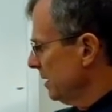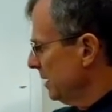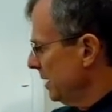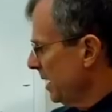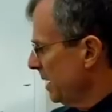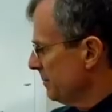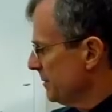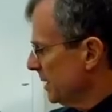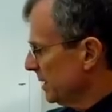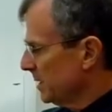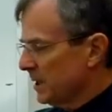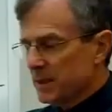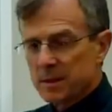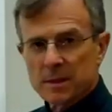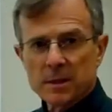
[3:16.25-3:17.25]
the object
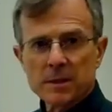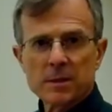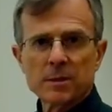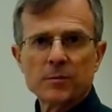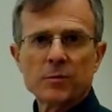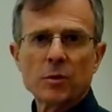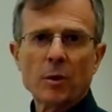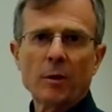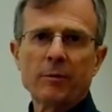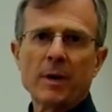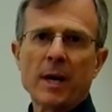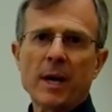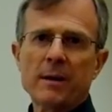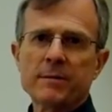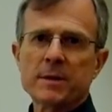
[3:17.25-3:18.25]
distance of 12 and a
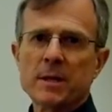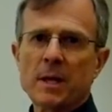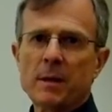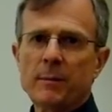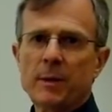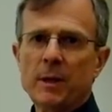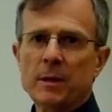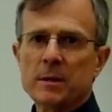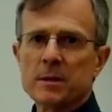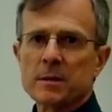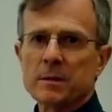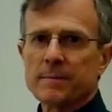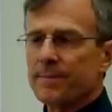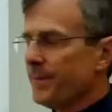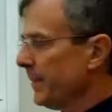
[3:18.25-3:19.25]
half centimeters.